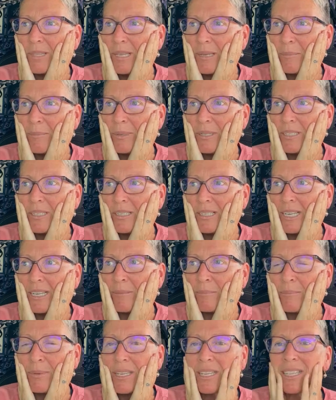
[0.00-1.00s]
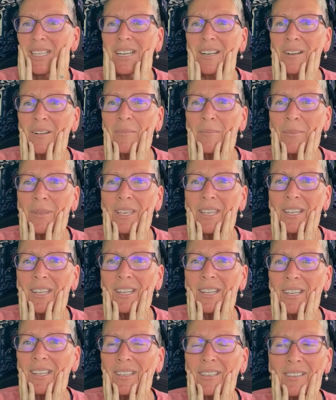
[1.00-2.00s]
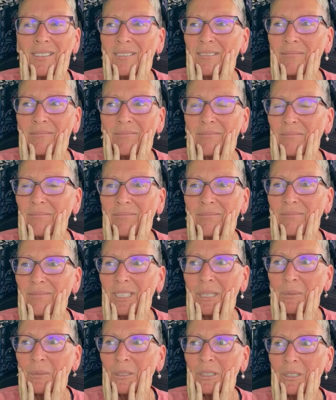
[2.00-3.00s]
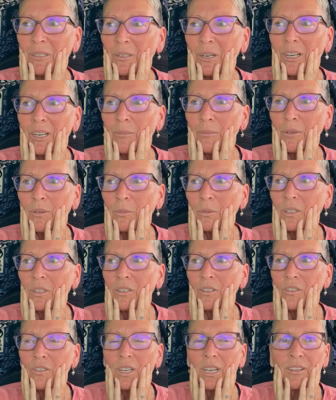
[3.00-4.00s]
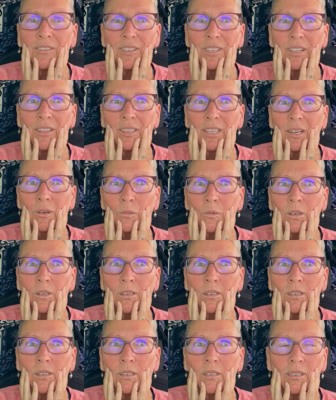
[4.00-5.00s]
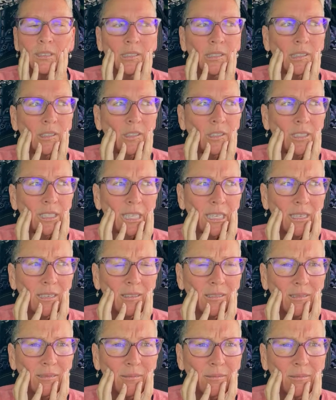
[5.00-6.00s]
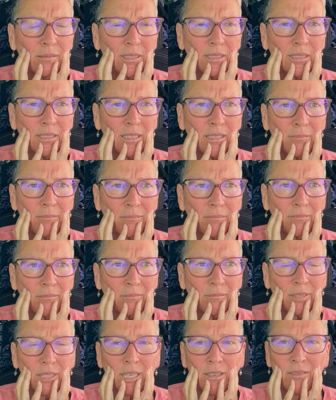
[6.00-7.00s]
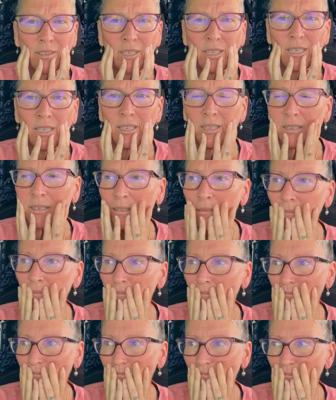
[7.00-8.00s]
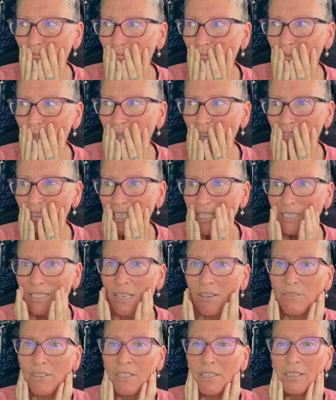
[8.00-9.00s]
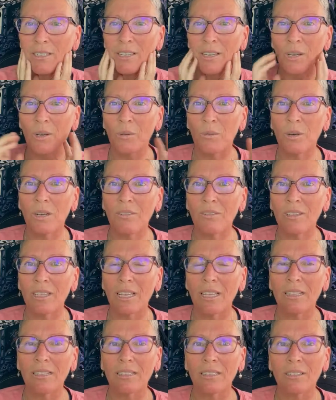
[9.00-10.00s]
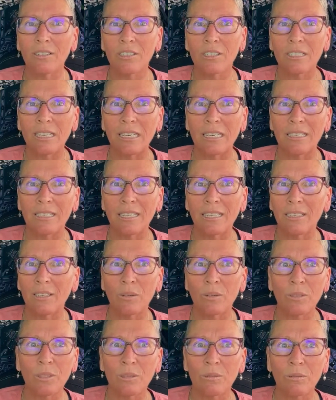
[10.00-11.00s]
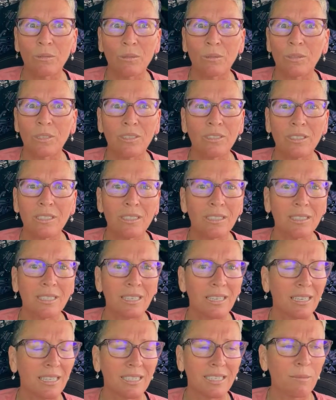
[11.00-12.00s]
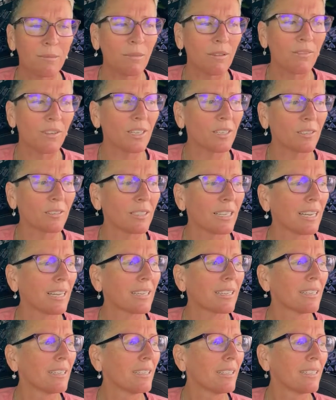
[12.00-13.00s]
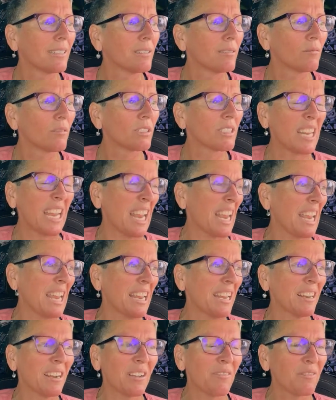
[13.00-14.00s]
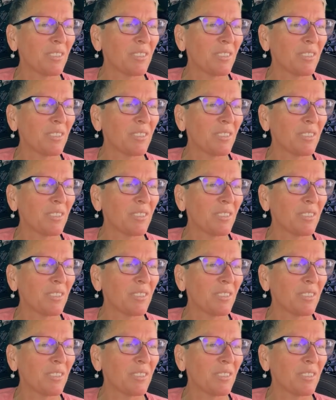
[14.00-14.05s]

but to like be there and be in it, it was incredible. When you're driving on that one interstate, what is that, 70 or 77? Whatever that interstate is that goes through, you're just, some of it, you're like just hanging off